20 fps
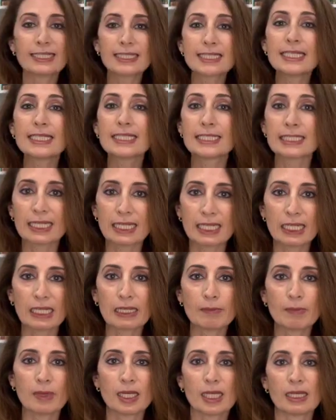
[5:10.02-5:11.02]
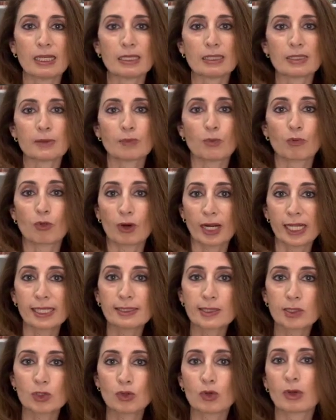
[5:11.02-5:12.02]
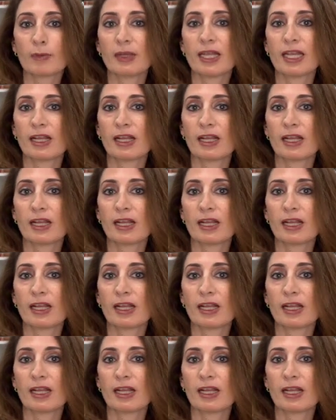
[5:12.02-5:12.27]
the team is brainstorming